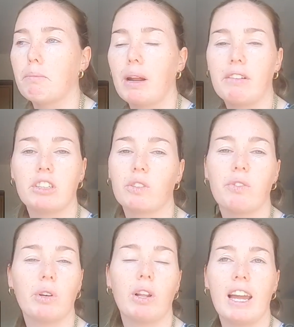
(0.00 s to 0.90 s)
but I just
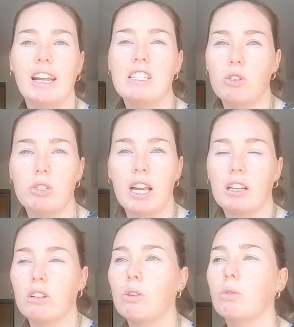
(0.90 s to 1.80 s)
feel like he's too
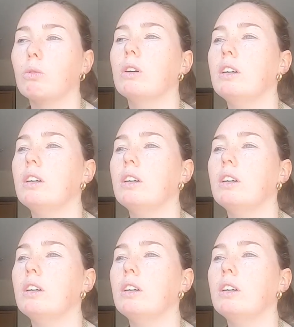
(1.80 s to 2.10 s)
technical,